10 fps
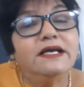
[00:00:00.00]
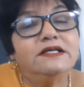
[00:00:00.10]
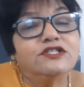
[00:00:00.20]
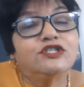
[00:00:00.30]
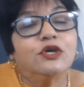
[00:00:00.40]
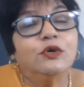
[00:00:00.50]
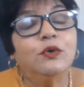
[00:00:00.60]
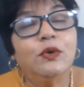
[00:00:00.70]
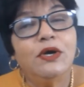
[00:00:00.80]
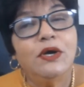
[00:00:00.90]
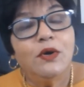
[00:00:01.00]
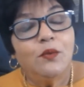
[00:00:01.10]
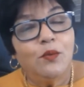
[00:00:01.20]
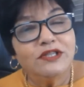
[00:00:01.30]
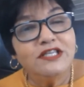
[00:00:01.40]
And so
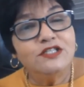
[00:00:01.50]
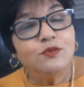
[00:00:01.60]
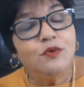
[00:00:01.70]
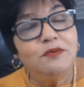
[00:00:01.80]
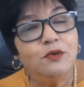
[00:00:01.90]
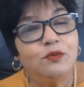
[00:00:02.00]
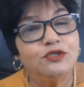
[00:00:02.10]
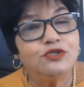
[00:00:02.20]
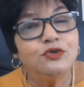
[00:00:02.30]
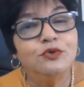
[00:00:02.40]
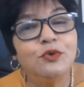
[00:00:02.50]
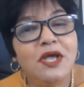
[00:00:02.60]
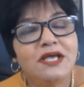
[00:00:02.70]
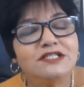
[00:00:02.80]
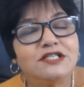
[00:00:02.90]
what these women would do
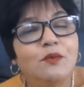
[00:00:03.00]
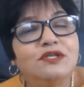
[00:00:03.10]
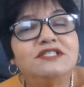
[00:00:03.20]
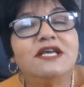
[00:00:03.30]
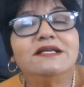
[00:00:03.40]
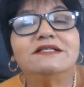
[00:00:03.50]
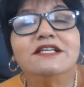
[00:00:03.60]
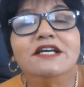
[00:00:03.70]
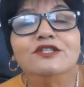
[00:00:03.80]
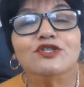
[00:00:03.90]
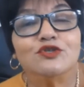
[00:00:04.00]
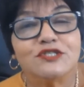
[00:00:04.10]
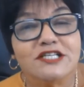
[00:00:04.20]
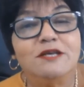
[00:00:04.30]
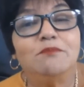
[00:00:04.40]
is they would take turns to
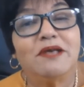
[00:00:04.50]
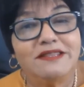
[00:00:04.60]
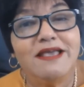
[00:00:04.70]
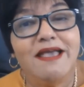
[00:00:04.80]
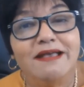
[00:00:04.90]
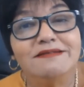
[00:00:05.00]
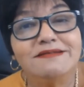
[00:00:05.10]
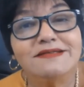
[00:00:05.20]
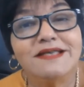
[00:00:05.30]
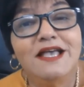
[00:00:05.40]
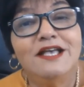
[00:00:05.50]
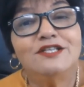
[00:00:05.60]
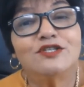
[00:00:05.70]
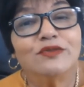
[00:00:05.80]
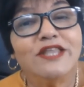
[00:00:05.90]
sleep at the inns,
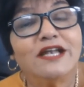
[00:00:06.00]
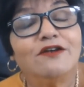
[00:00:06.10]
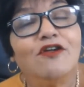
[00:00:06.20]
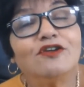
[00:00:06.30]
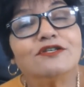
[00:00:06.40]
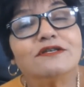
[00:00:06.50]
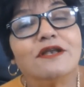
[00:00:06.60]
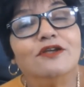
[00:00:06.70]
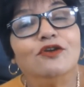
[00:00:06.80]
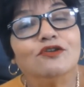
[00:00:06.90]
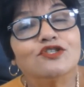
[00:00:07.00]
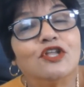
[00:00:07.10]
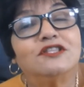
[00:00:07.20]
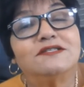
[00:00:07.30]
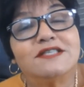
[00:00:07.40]
so that it's
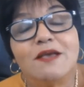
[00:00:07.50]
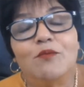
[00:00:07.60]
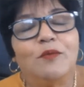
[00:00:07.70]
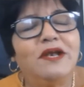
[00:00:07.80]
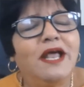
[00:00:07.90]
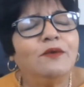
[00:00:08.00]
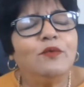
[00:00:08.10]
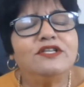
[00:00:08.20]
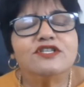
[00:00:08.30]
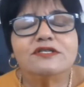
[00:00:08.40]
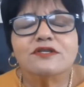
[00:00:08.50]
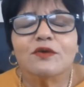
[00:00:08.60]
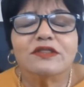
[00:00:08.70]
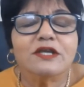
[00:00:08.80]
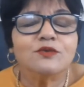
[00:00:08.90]
not the same woman. And we just
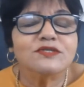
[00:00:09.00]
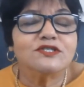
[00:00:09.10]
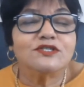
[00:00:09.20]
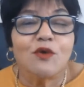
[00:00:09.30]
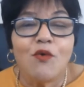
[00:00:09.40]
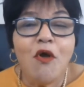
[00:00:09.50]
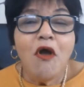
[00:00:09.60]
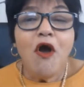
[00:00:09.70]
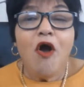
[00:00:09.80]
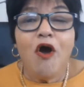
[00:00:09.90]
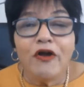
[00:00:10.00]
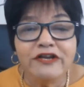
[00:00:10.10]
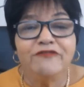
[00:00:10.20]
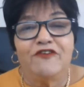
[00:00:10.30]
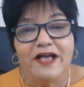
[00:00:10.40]
thought that was so
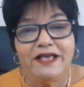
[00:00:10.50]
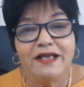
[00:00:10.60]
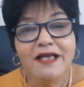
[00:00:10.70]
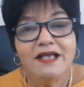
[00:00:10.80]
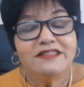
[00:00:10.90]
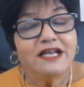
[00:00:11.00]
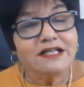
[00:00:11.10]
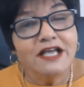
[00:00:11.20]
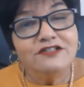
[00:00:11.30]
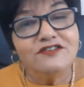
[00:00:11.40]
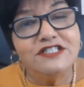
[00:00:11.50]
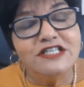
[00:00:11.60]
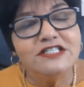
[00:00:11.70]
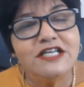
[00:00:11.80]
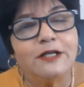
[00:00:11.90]
horrifying, that kind of
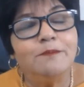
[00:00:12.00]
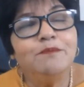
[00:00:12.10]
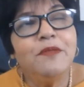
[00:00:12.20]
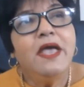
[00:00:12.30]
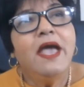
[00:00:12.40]
detail.